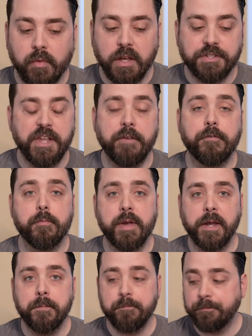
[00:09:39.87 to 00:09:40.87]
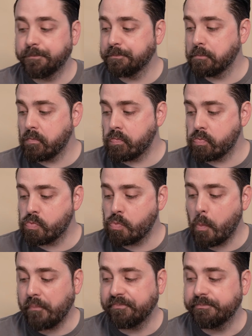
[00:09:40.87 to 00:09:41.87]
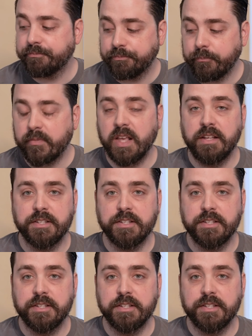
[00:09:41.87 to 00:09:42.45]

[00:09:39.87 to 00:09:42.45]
It's not for me. It